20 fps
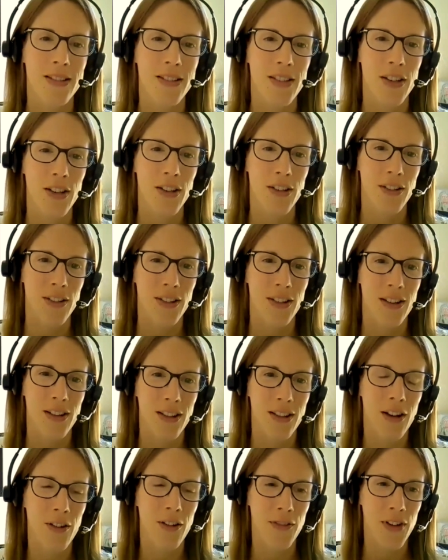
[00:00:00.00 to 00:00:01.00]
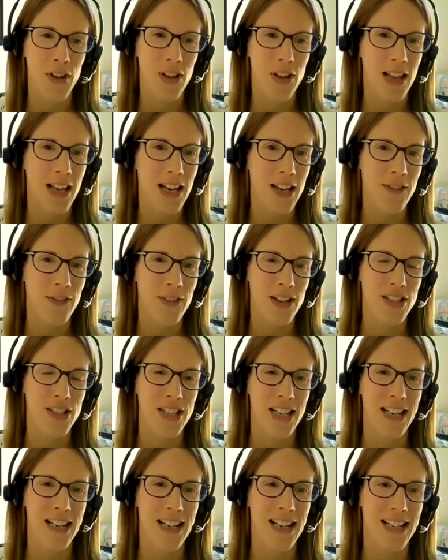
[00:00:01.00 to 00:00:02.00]
So a lot of your life
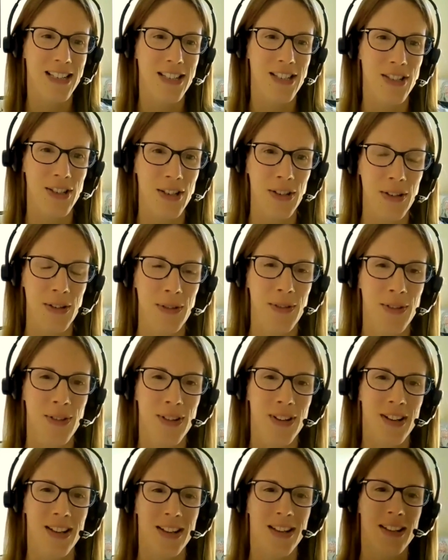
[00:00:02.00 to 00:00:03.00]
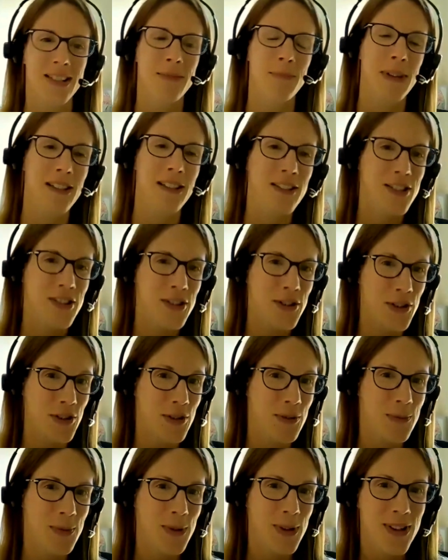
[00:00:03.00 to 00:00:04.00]
actually built
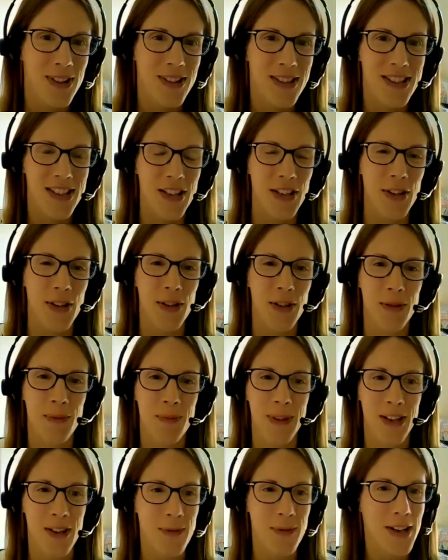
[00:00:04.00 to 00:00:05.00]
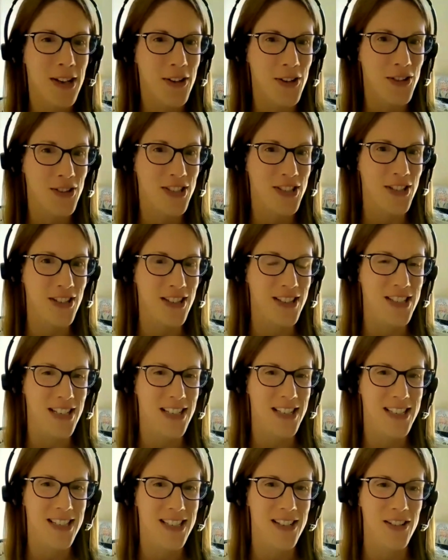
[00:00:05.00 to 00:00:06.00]
up to becoming an
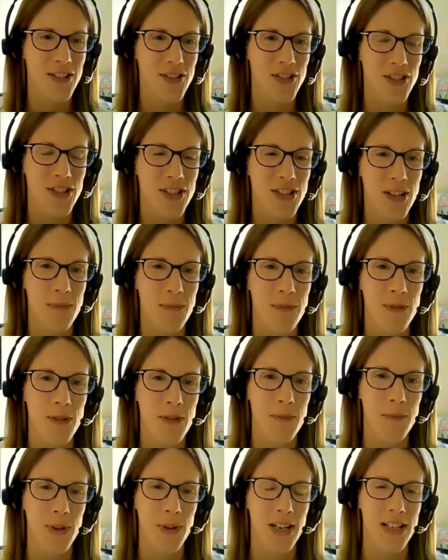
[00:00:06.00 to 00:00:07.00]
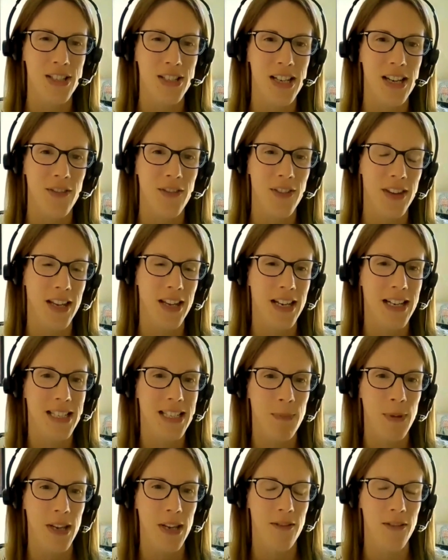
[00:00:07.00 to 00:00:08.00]
audiologist, and not just your mum, but actually having that
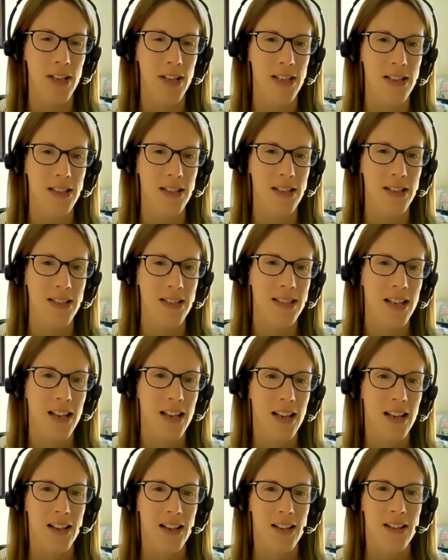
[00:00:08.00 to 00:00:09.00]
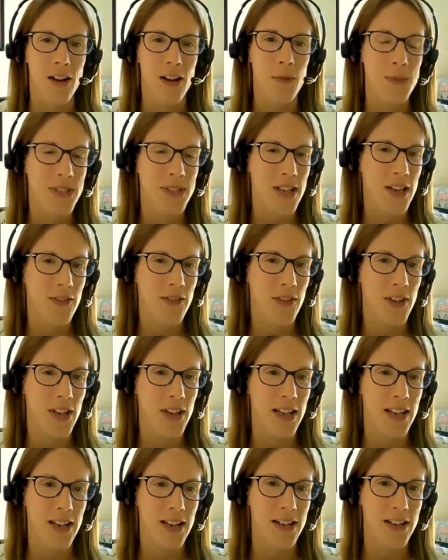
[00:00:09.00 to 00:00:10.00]
experience
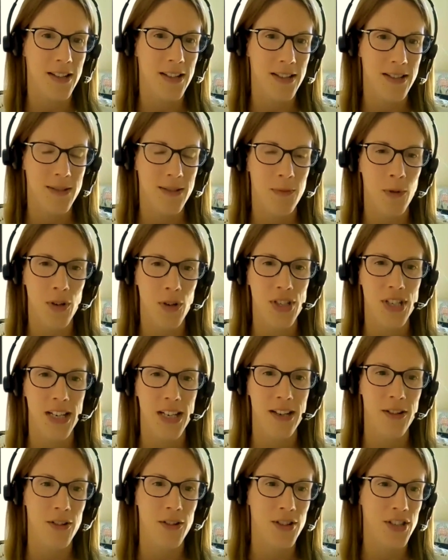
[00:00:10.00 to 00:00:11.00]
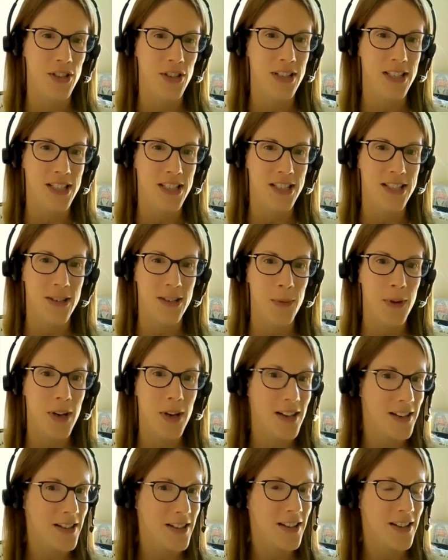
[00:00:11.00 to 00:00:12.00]
observing and watching an audiologist at
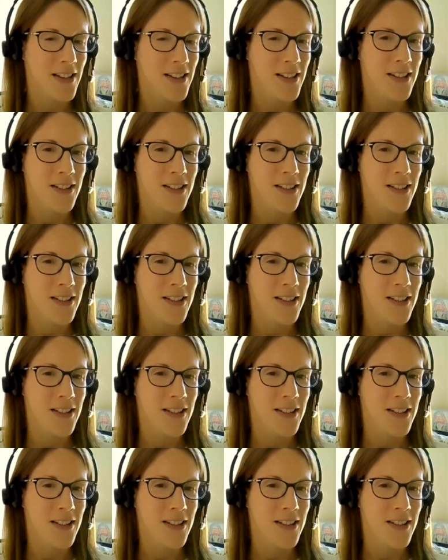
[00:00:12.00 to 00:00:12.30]
work.